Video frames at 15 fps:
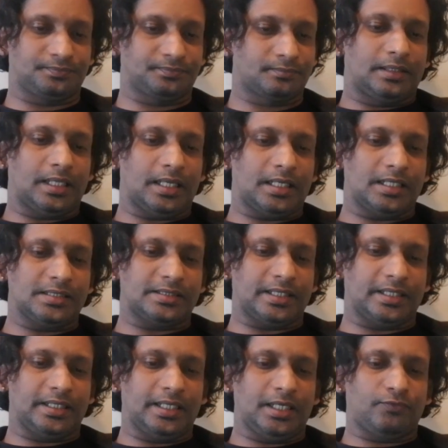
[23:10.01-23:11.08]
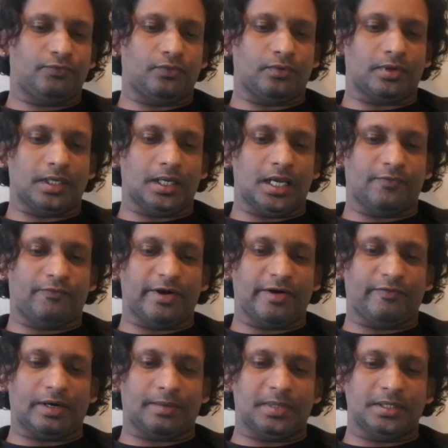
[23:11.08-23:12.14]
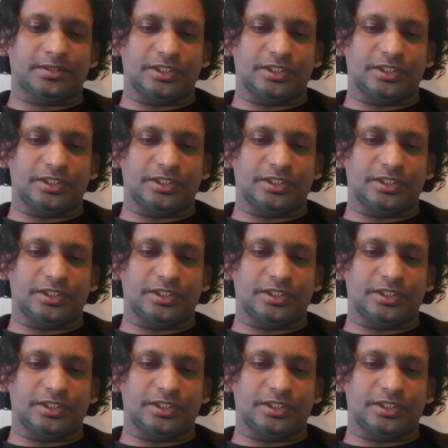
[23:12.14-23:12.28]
There is a need for a favorable